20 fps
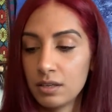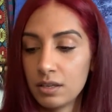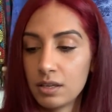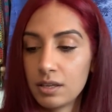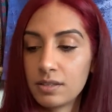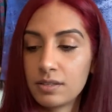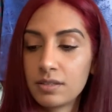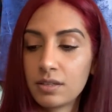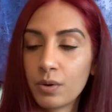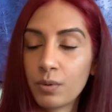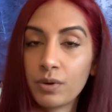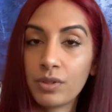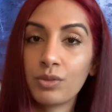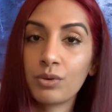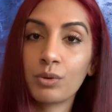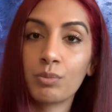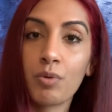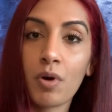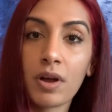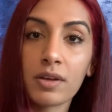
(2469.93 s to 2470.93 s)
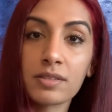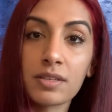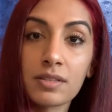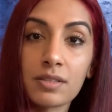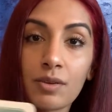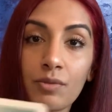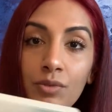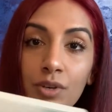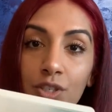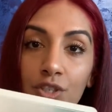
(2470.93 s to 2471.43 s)
is going through a process
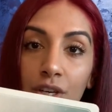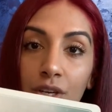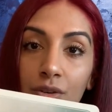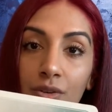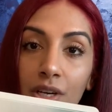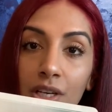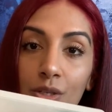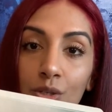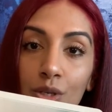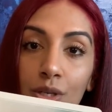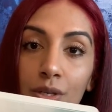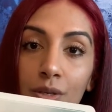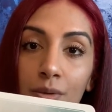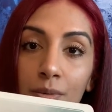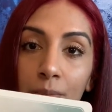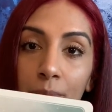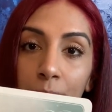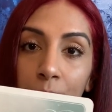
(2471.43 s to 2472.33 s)
of regeneration.